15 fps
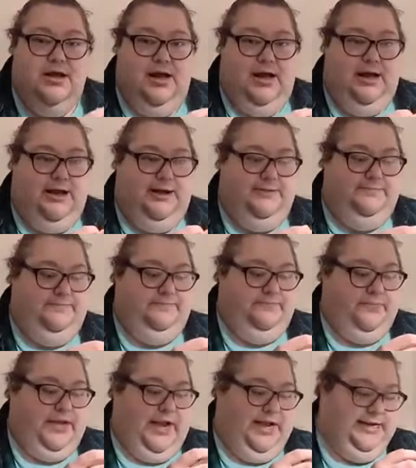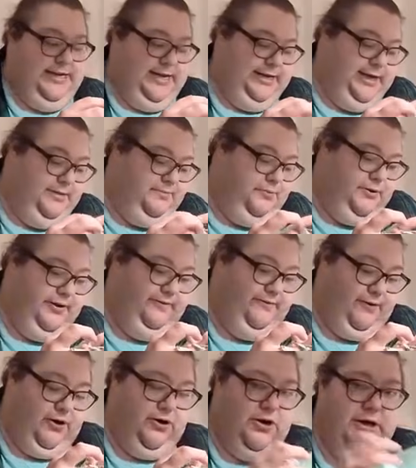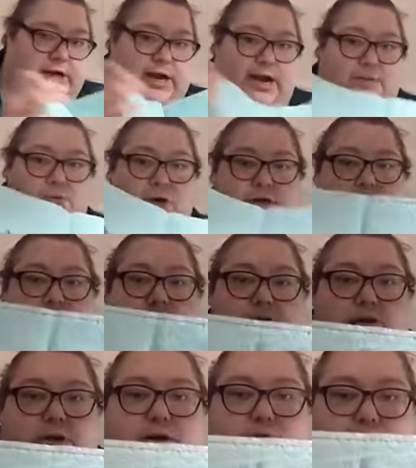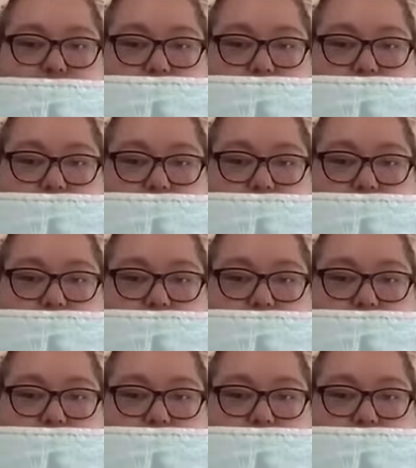I did get pretty far on it. I worked on it